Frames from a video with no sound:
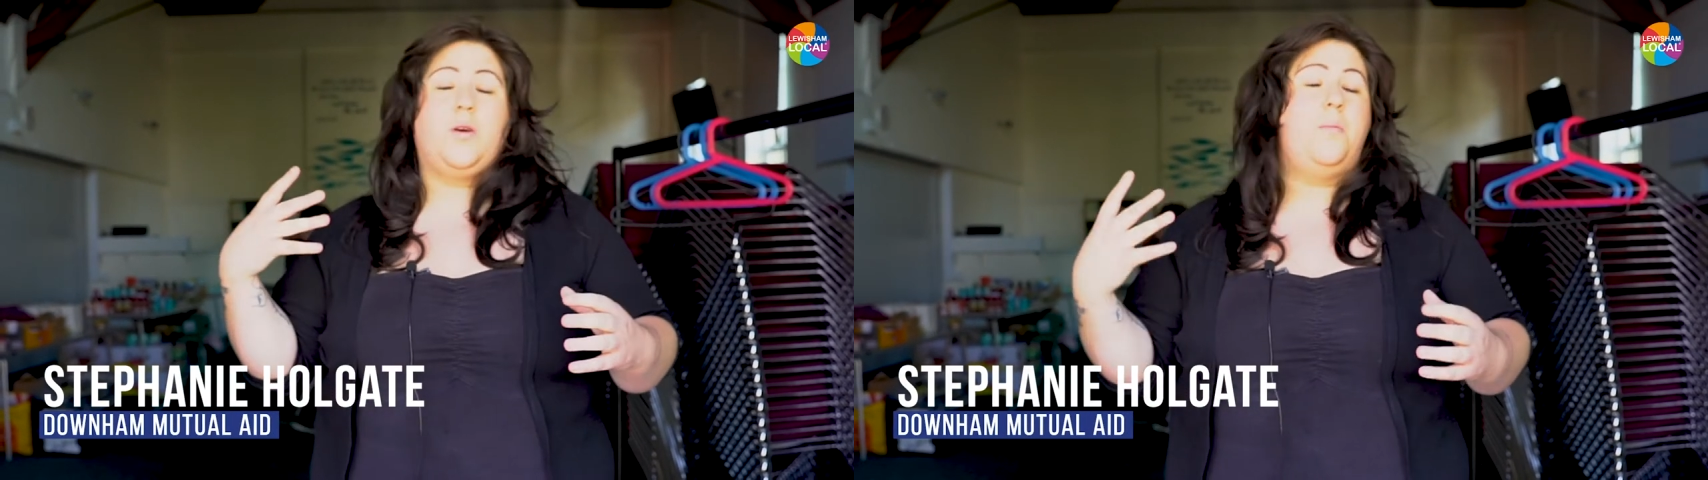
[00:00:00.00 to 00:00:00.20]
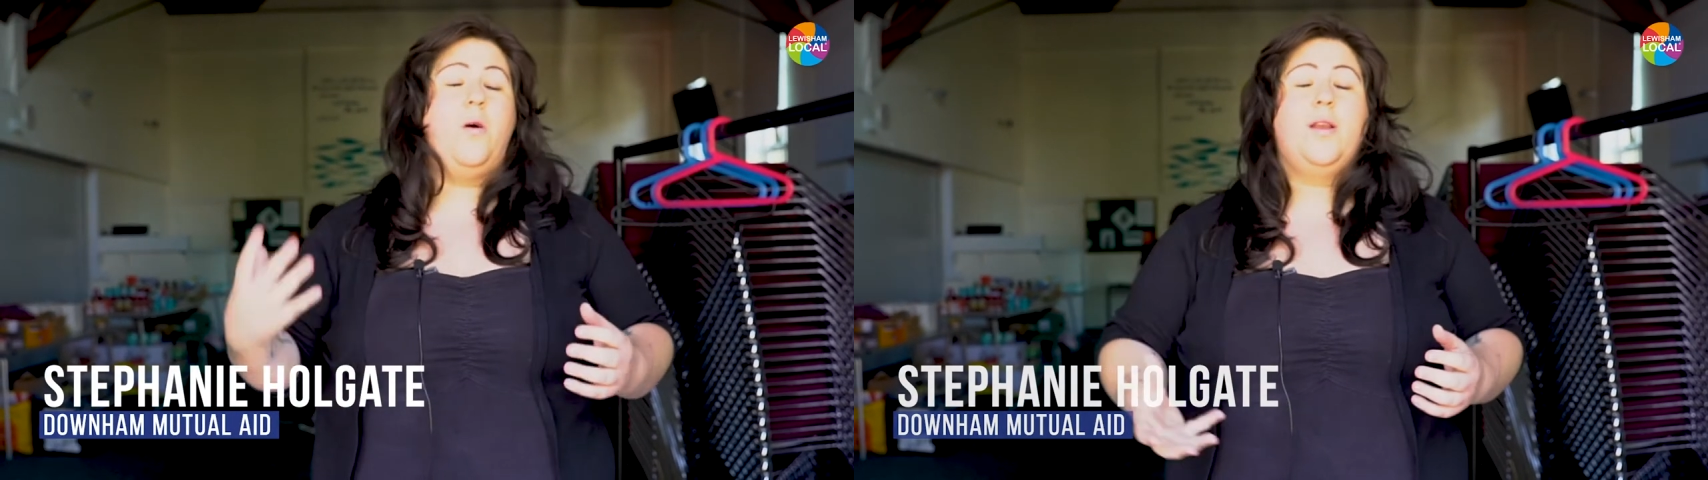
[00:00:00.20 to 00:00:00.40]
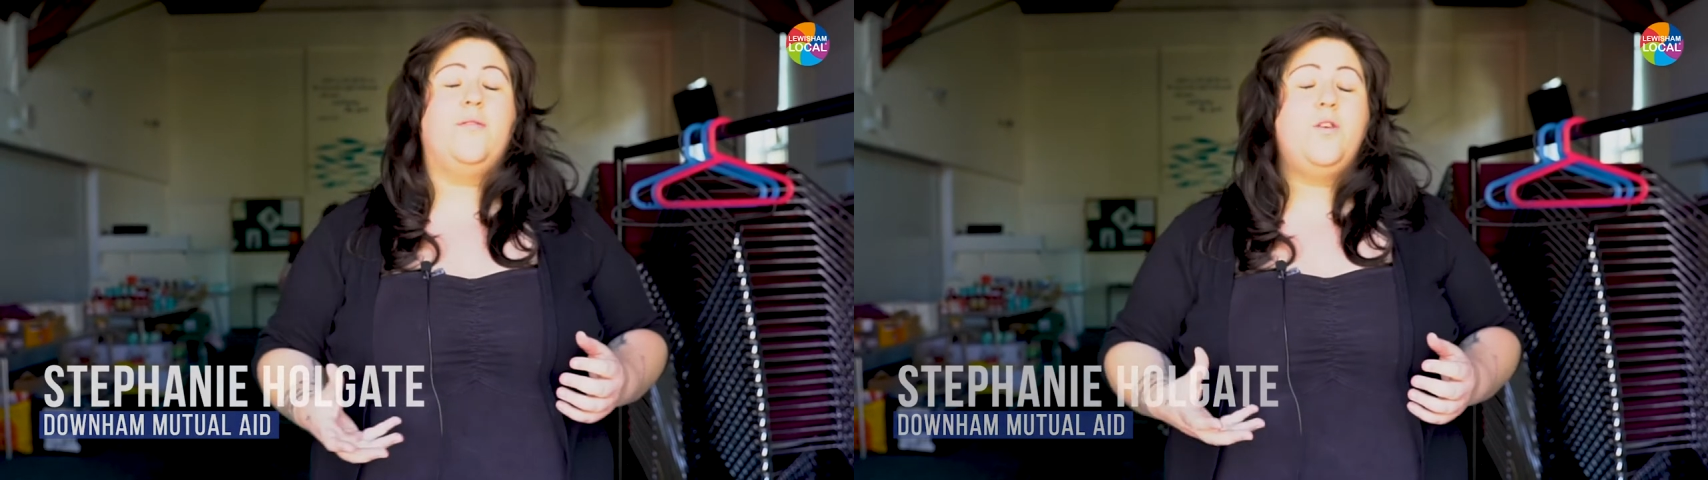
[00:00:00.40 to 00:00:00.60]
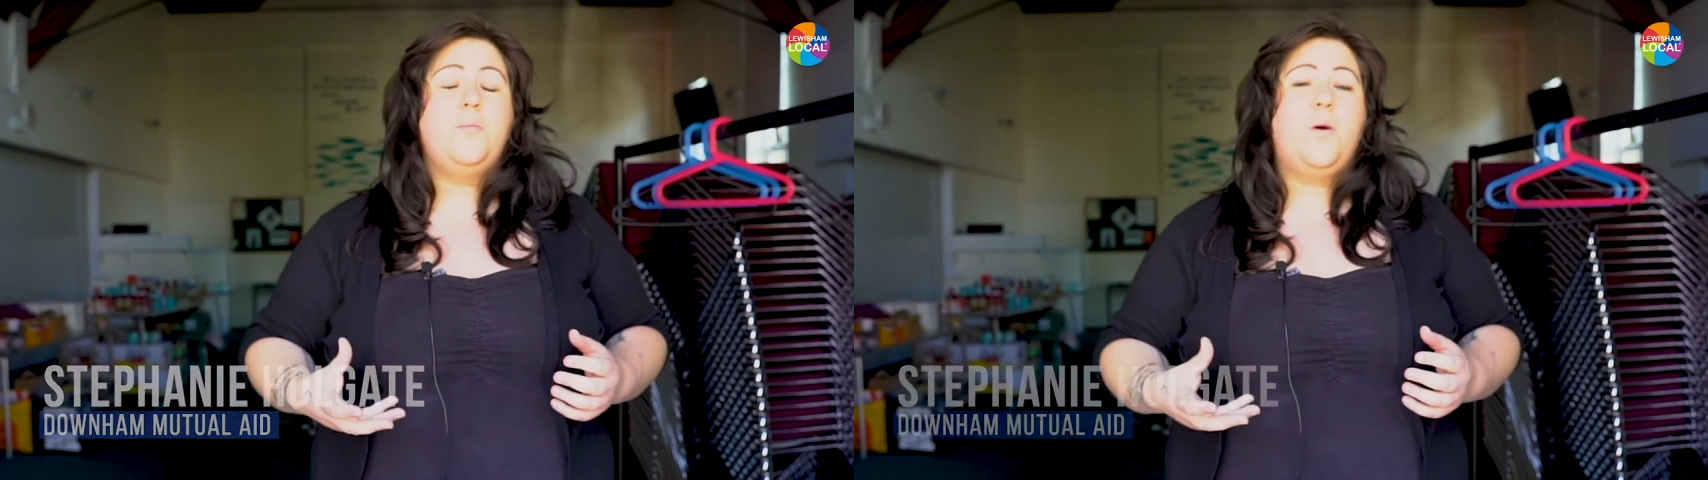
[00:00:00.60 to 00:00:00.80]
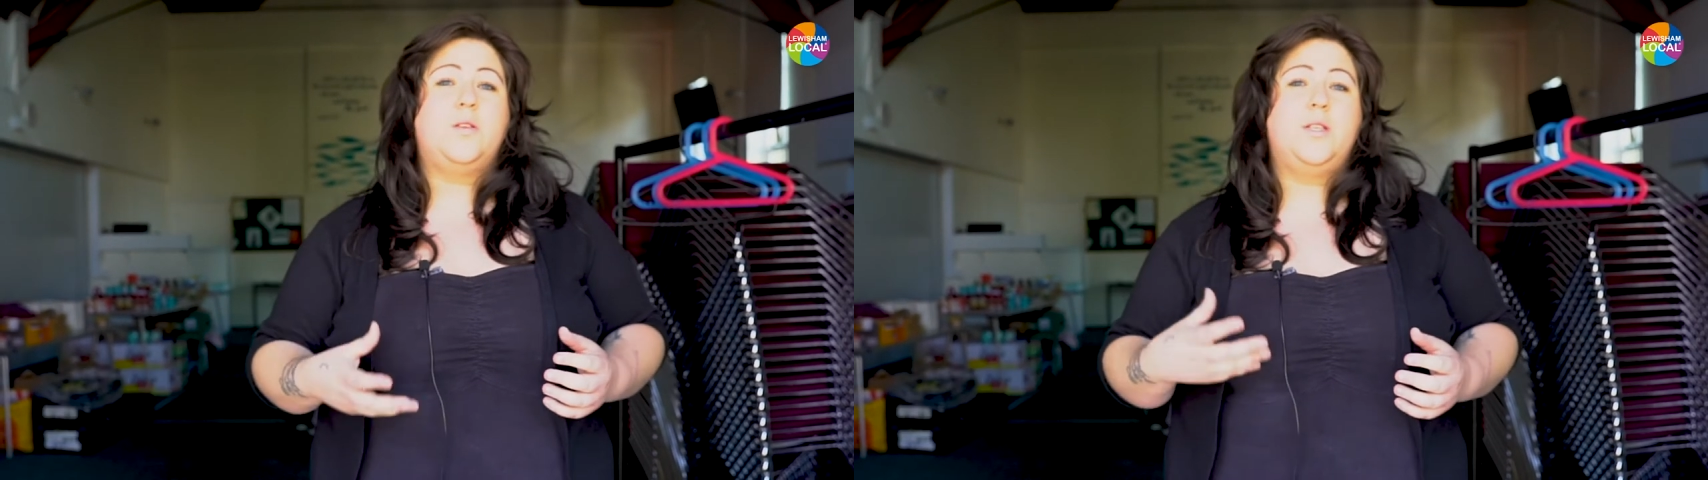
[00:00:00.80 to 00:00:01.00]
compiling
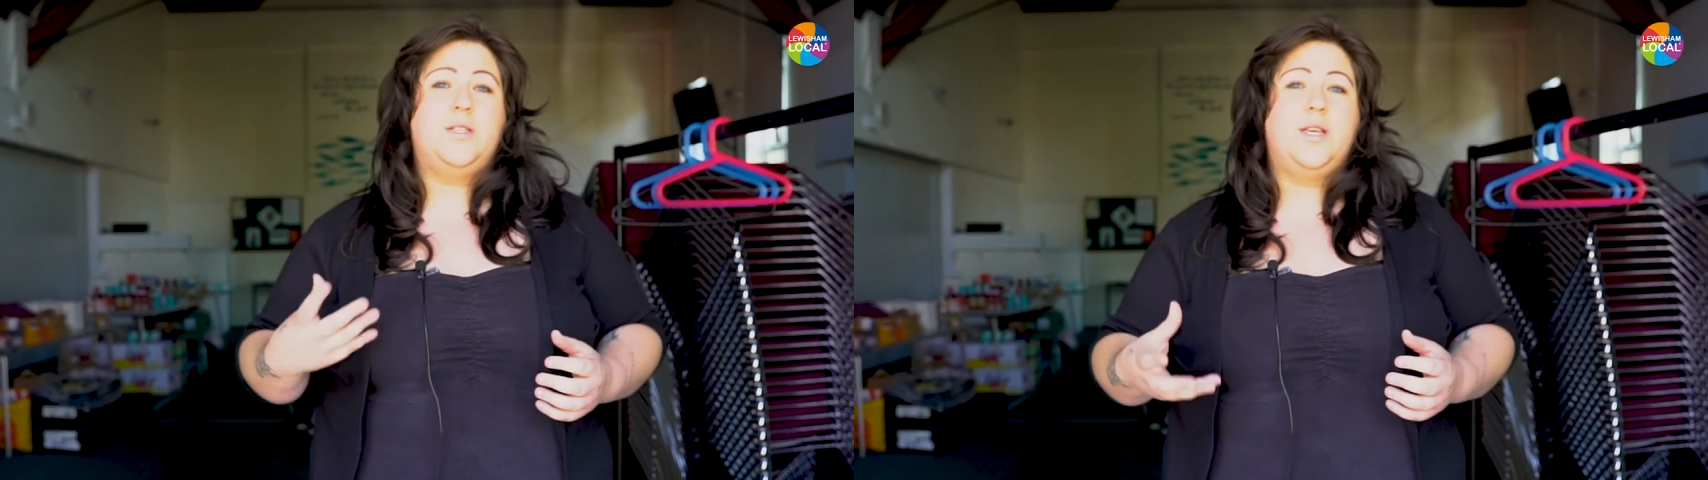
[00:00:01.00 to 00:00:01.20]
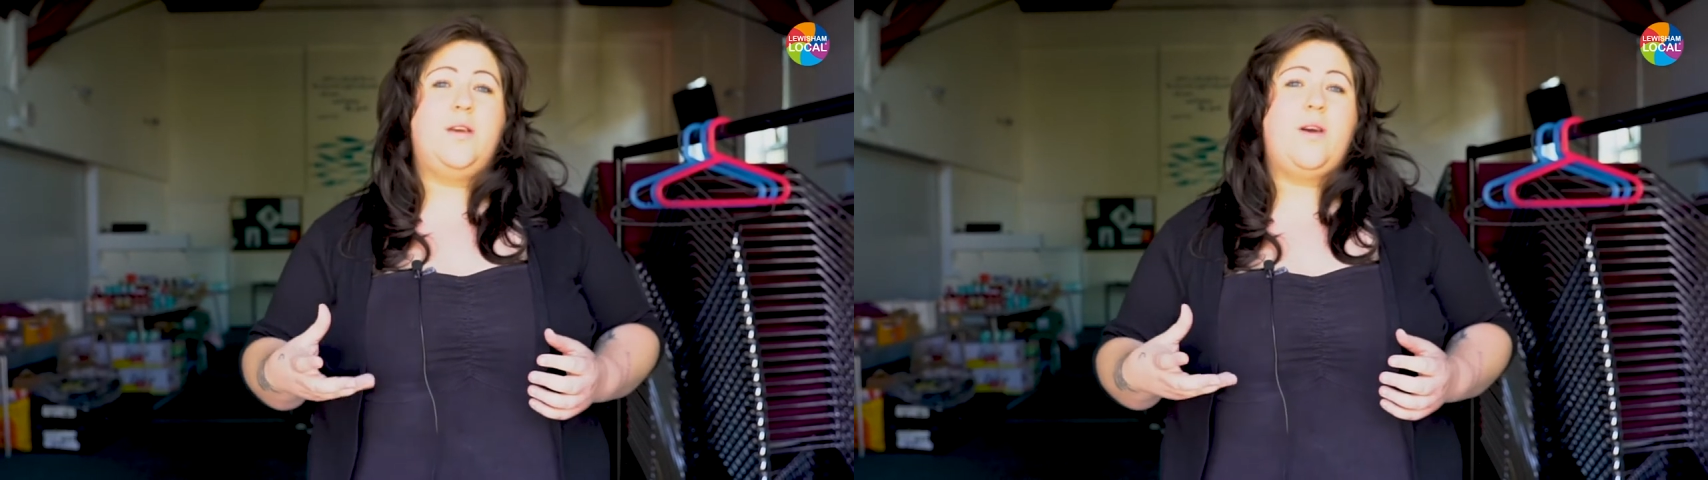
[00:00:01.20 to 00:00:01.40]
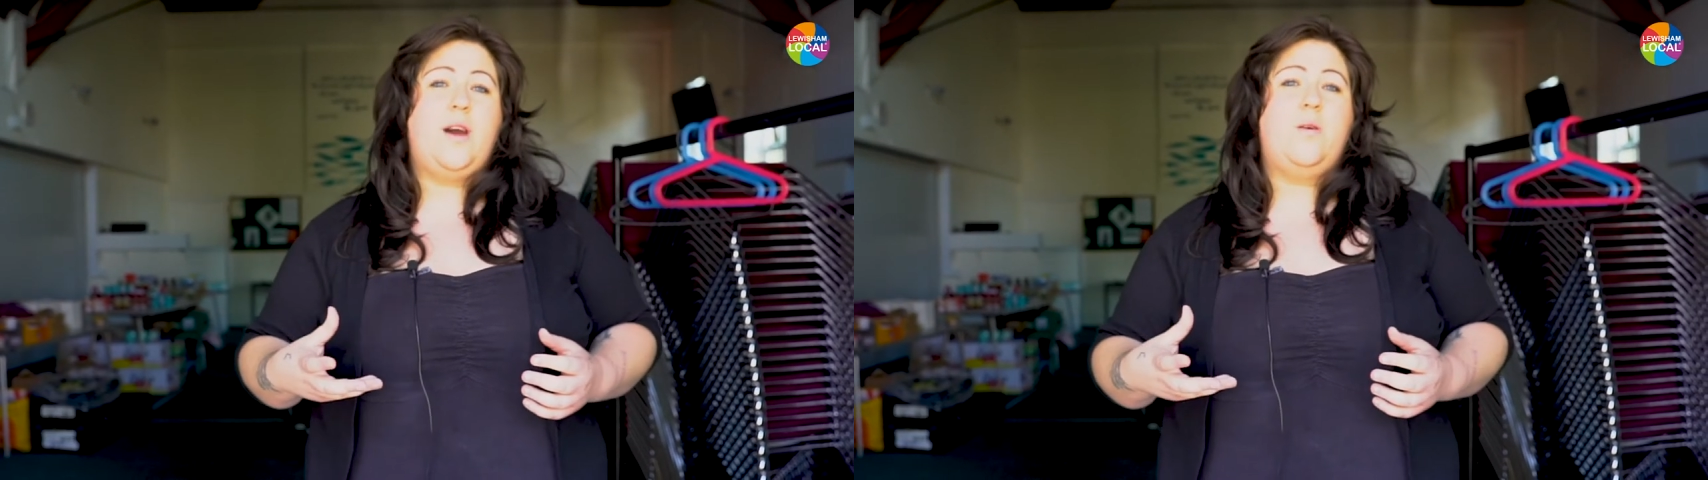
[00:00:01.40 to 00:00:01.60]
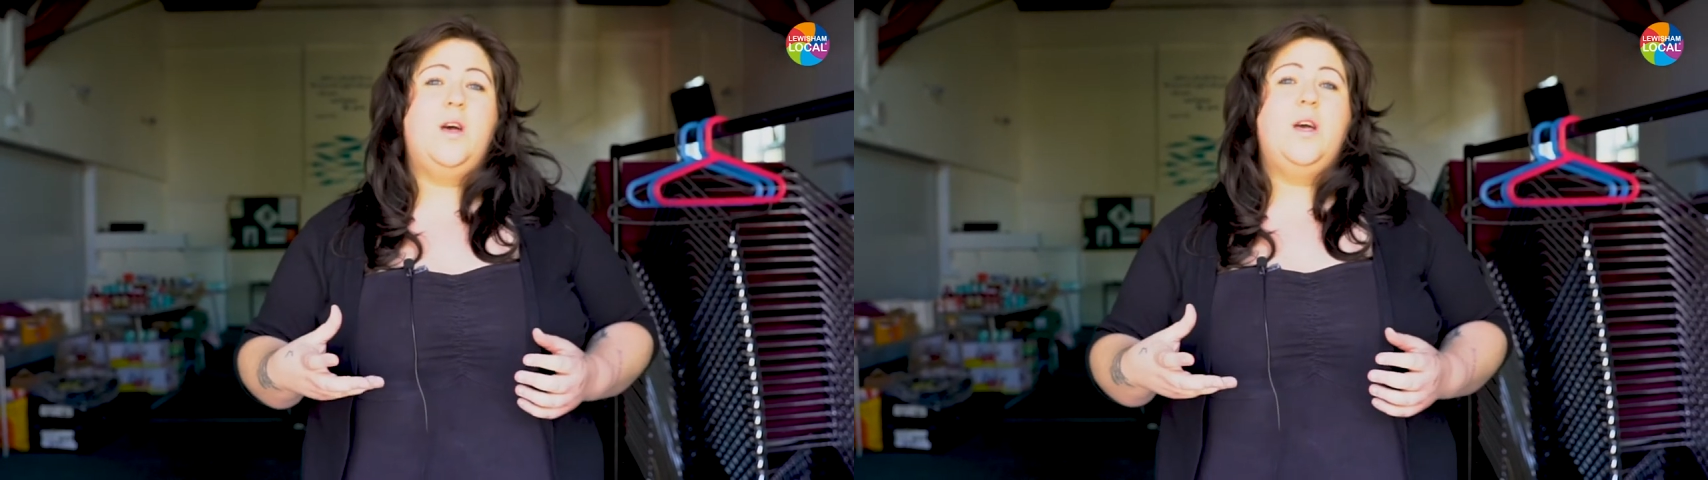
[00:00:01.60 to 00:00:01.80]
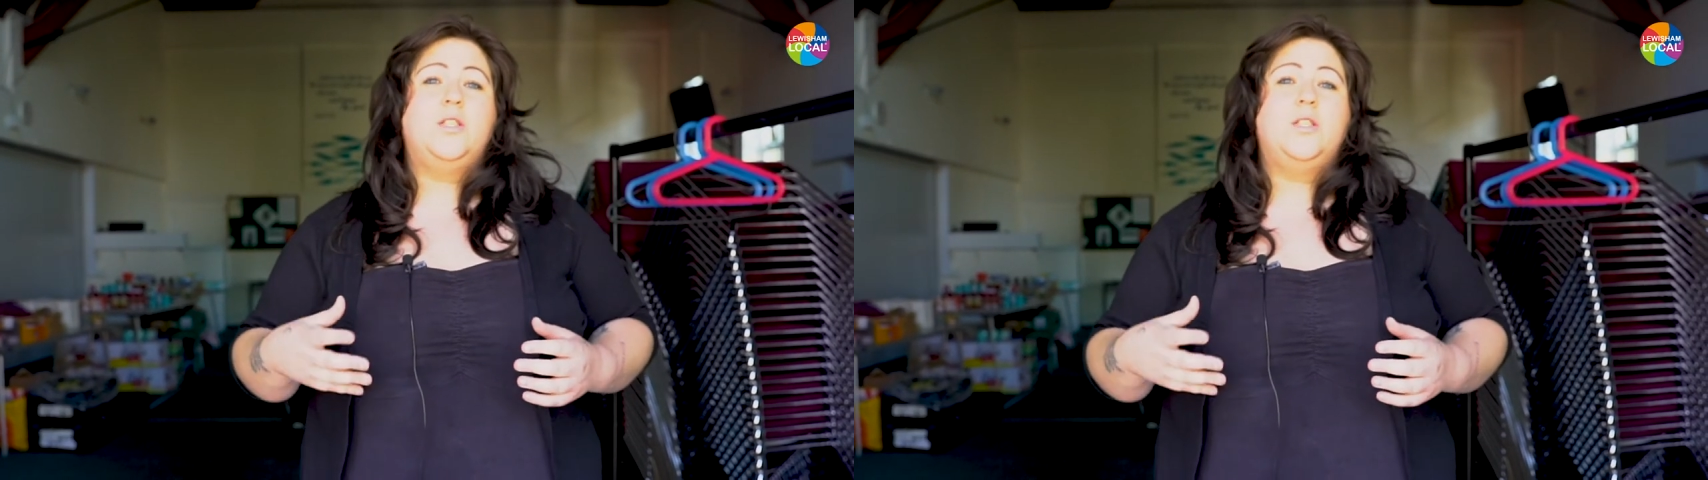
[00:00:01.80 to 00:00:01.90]
food boxes to give out